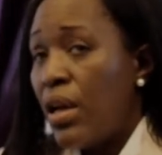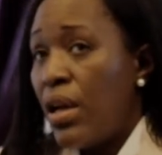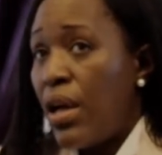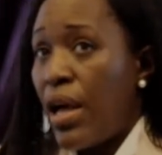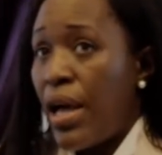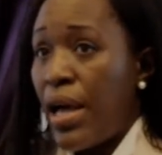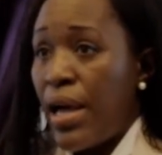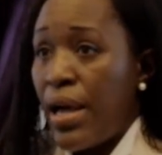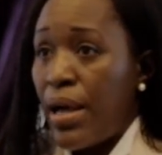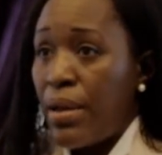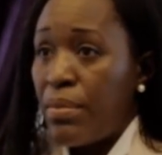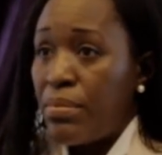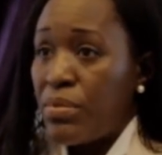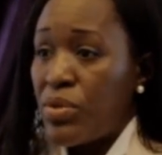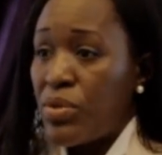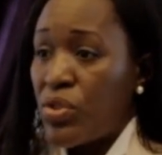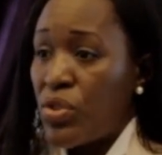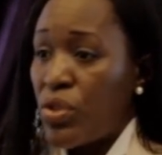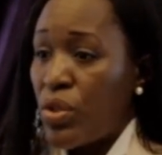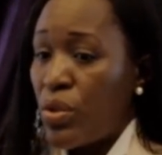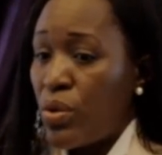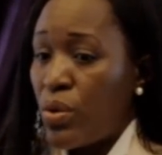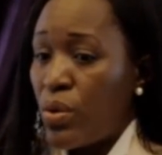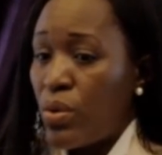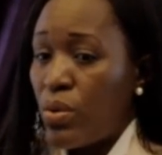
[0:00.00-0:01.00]
Um,
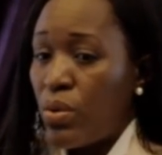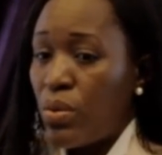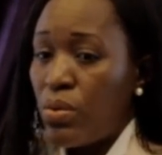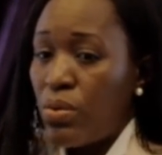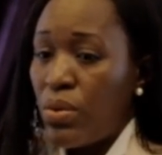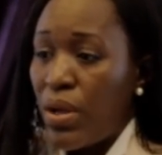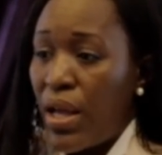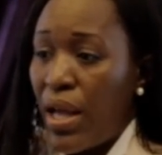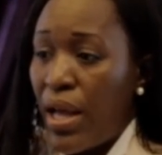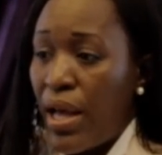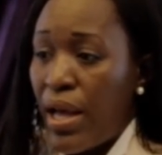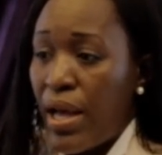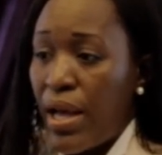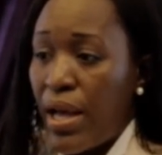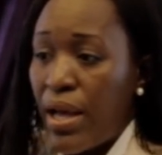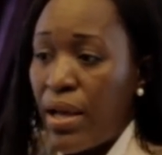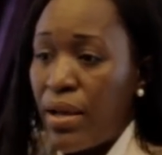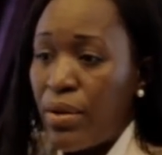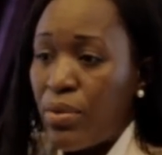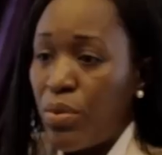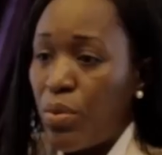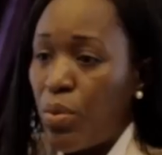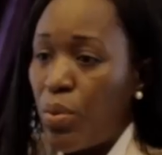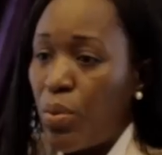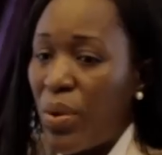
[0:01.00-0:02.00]
so
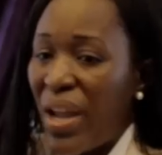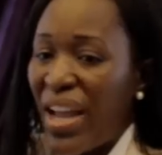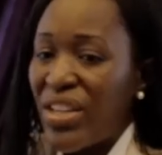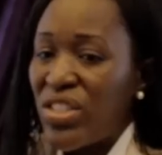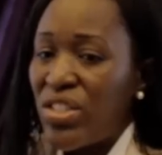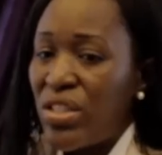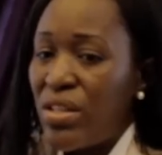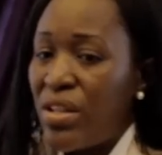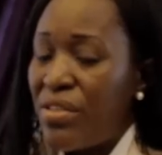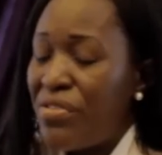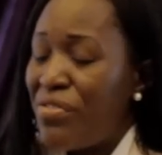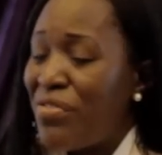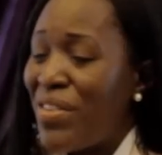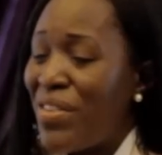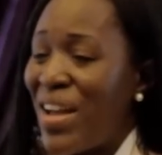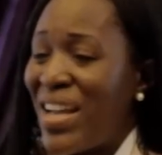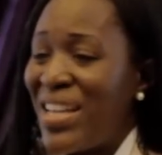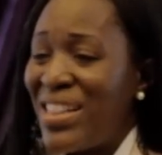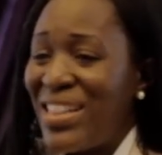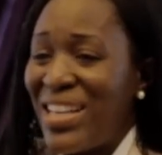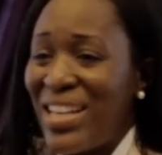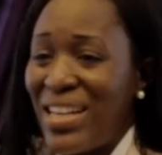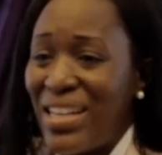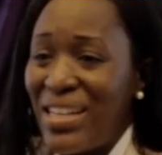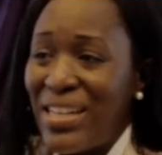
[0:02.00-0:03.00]
uh, we actually
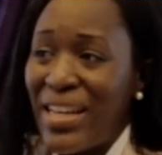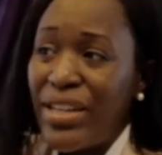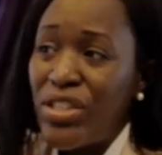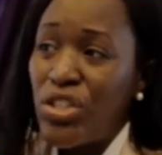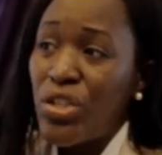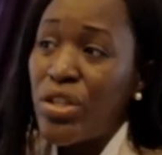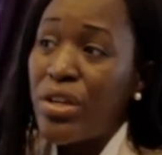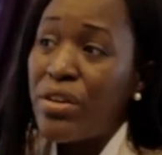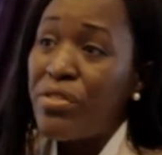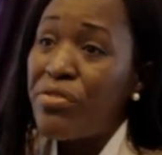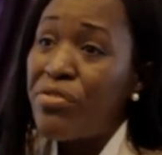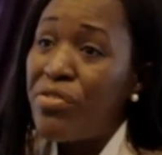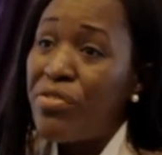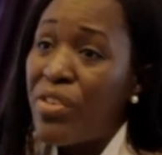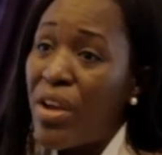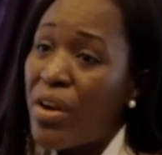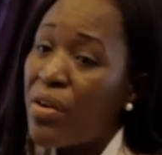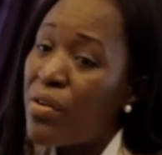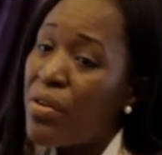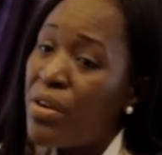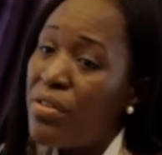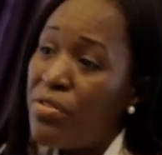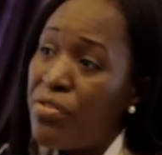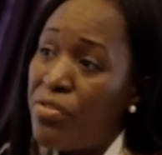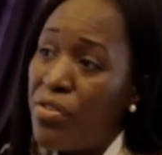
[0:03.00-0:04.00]
find that in Nigeria,
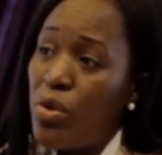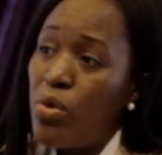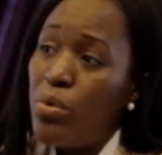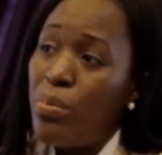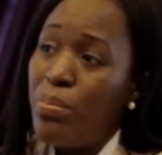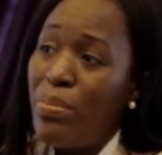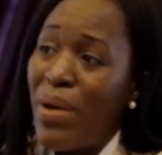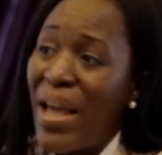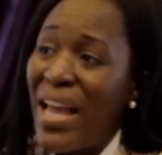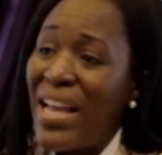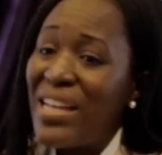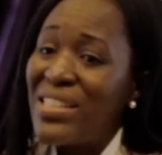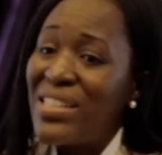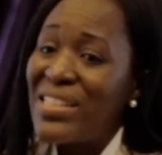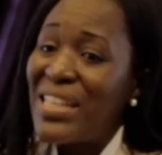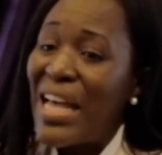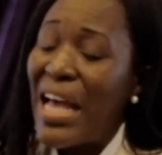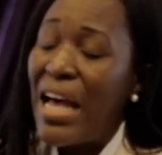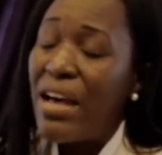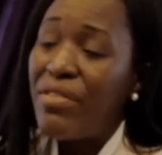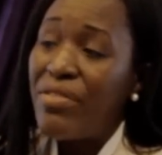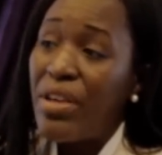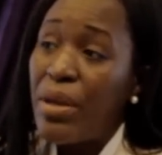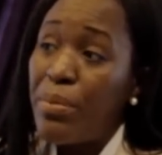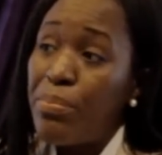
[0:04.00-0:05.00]
very few banks
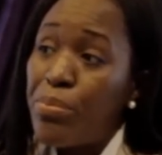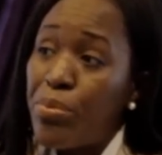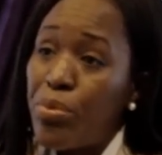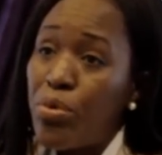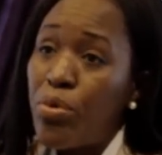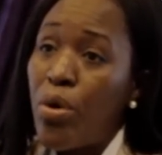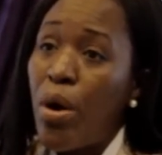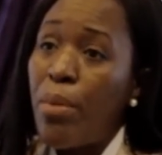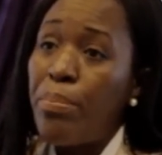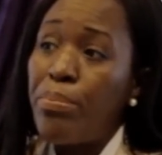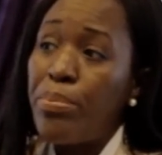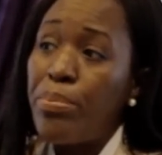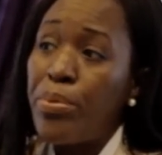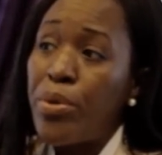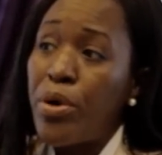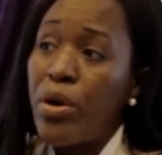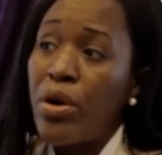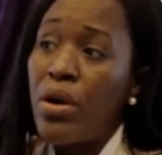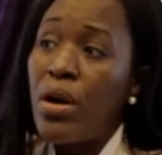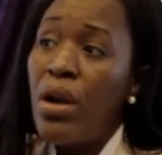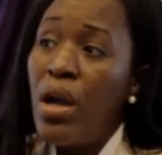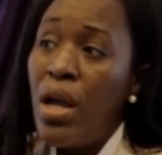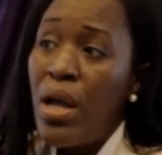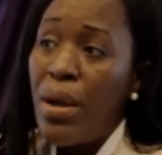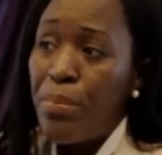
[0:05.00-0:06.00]
have a
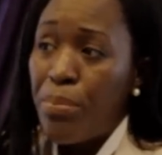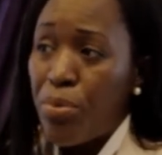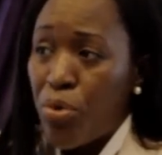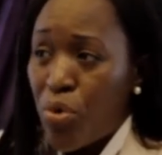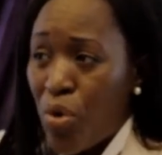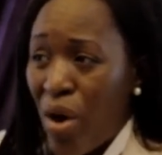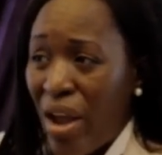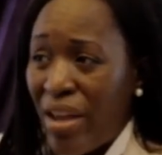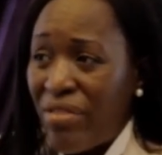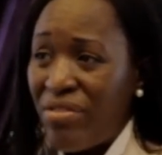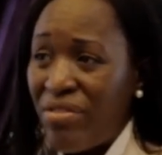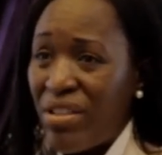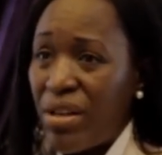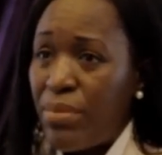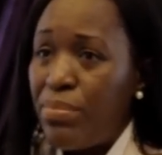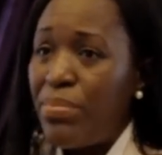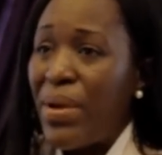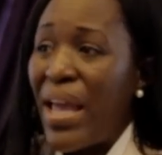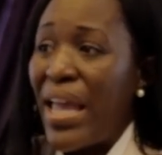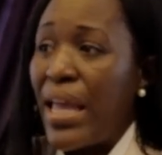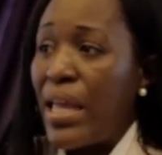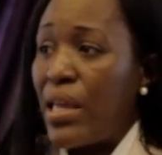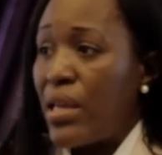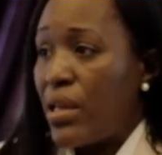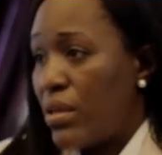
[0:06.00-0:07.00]
proper private
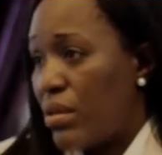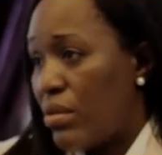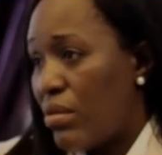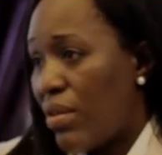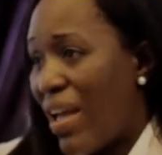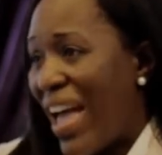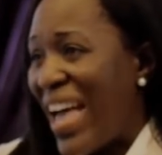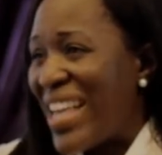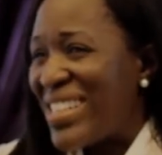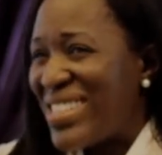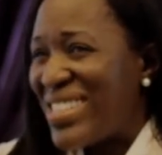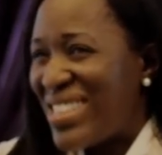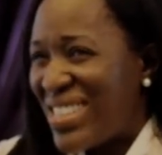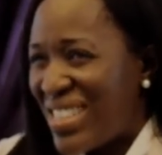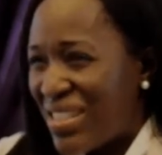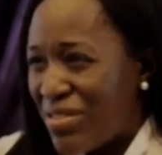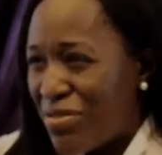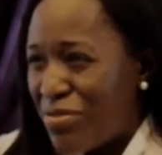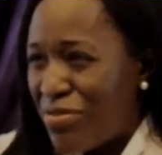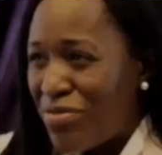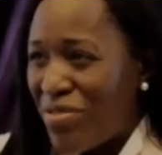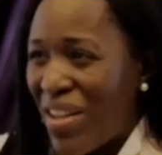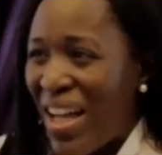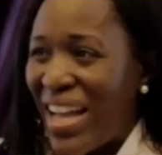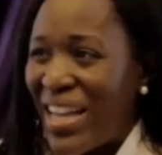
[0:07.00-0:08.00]
bank as
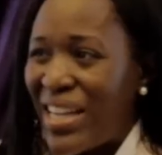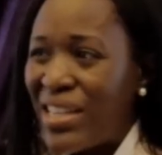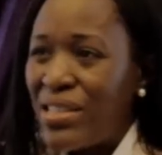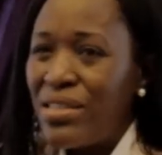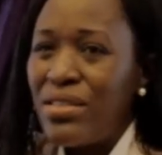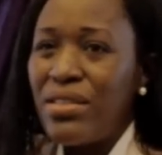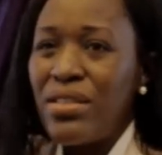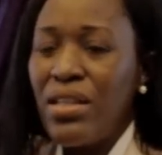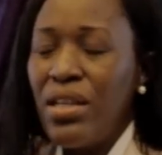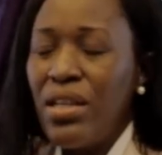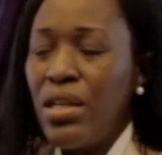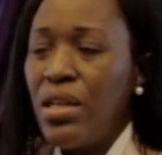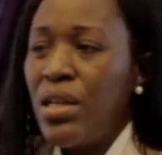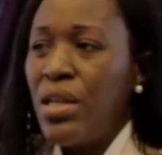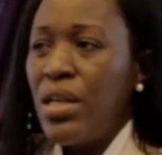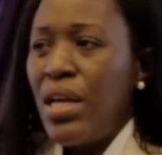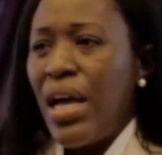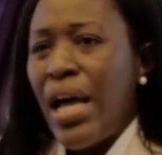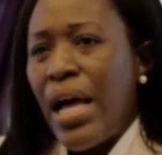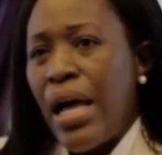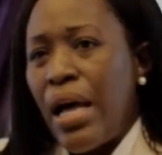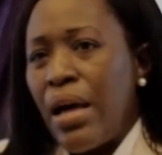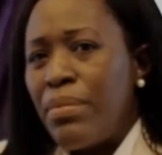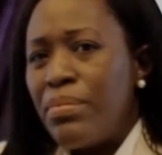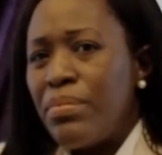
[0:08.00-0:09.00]
defined
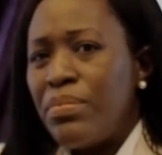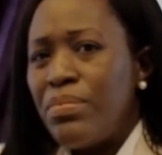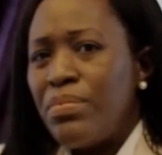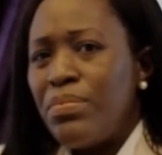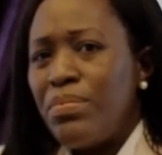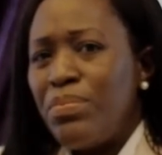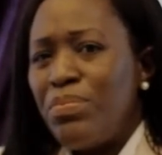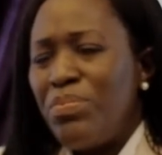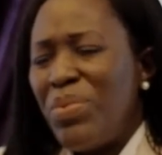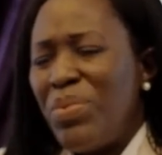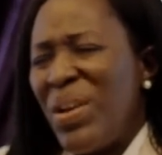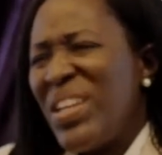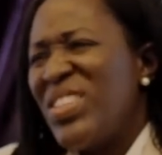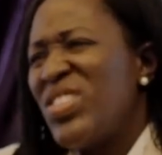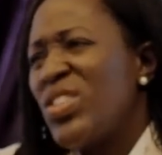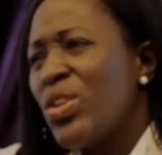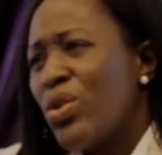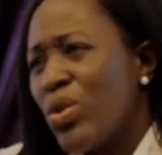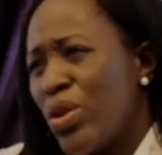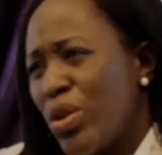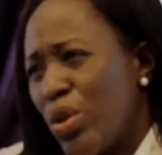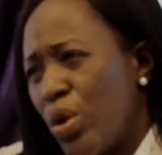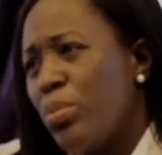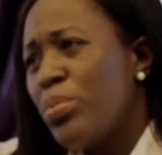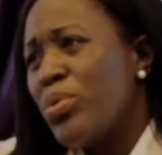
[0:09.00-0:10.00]
um, based
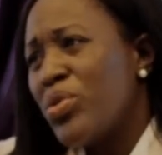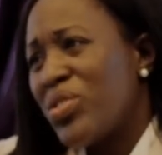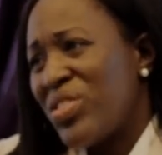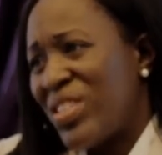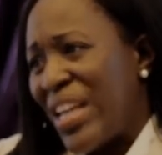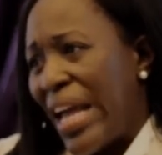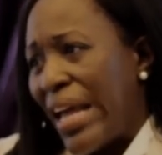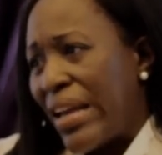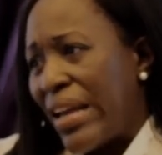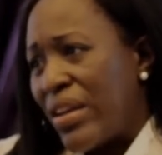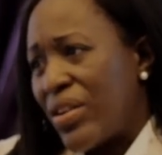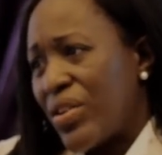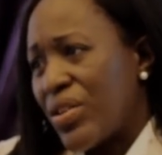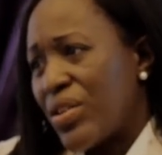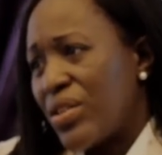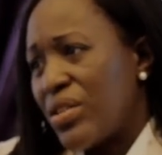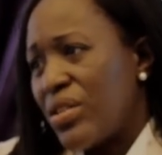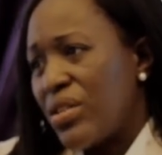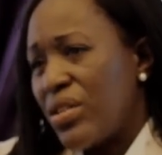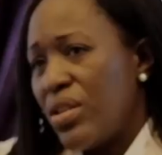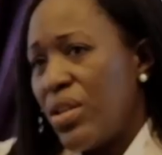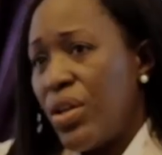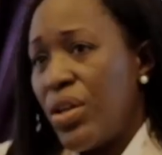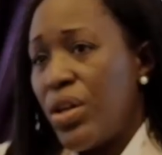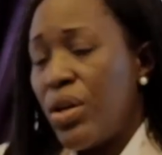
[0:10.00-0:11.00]
on global standard,
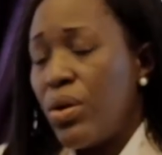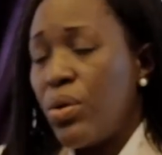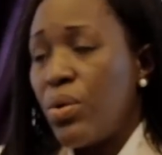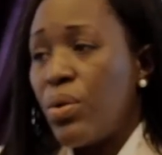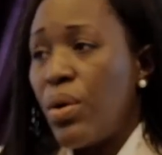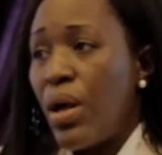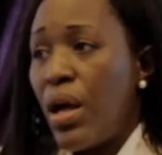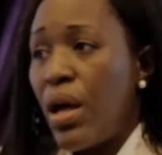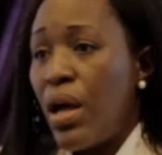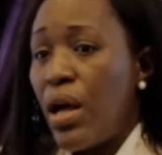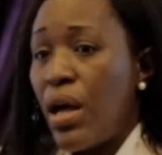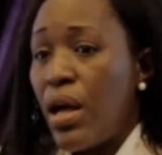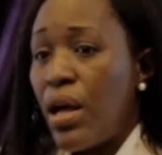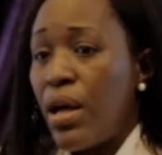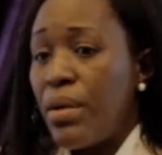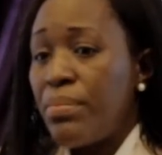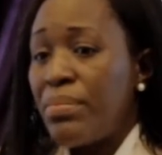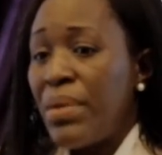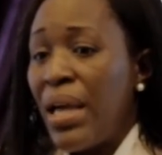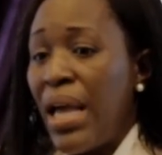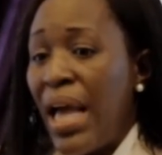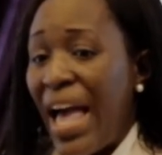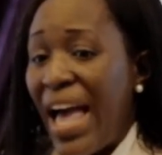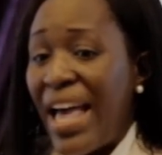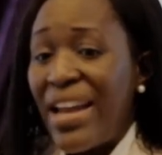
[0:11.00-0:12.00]
you know. Um,
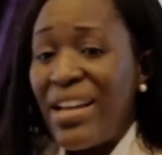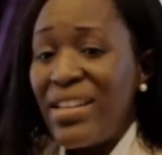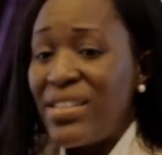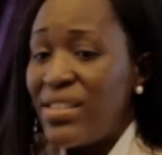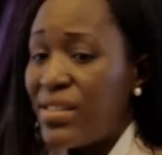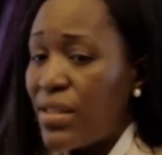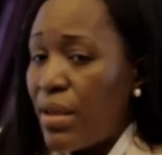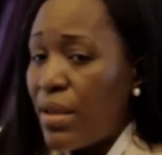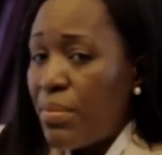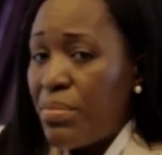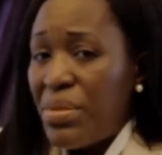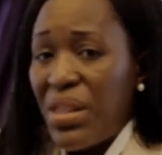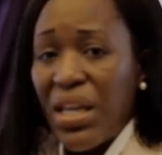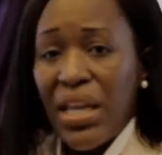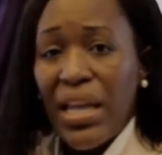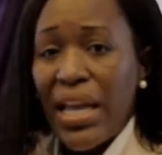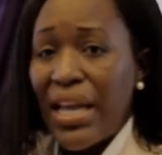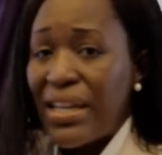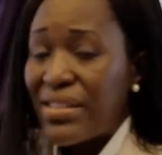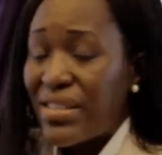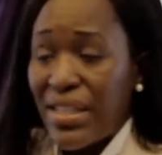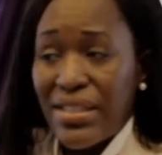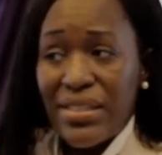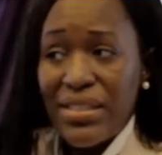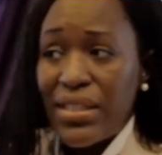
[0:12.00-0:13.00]
and it's something,
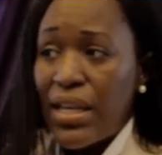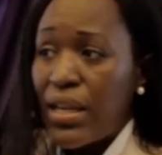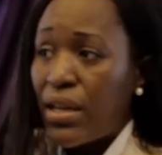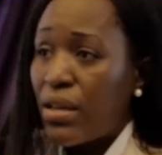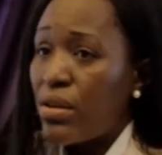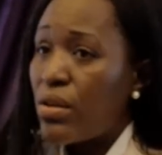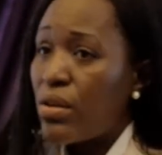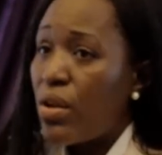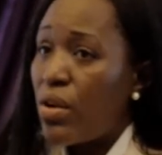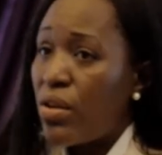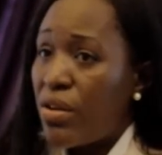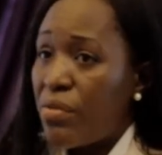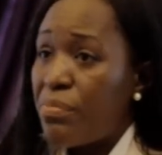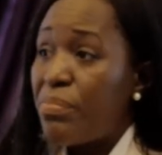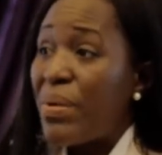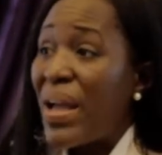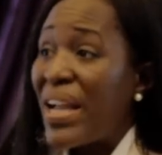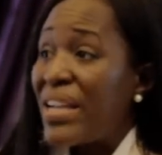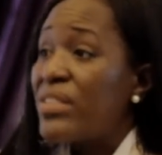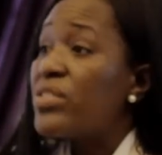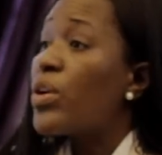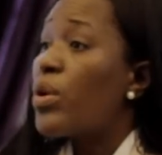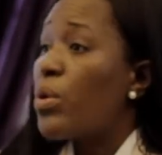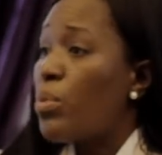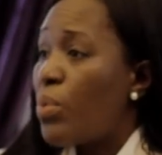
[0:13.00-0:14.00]
as I said, a lot of
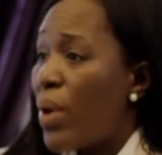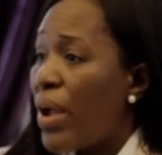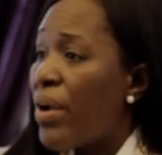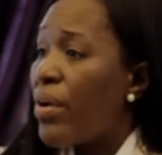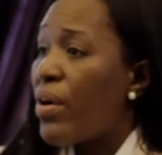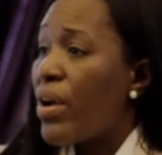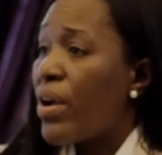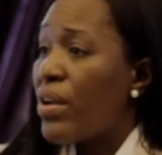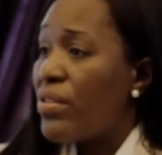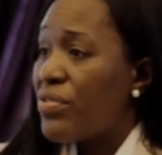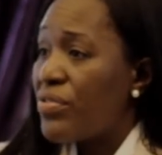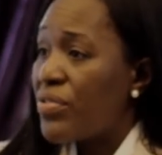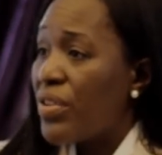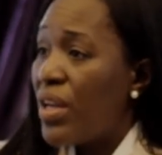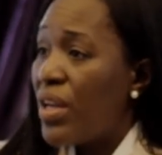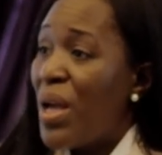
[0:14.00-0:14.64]
banks are aware of.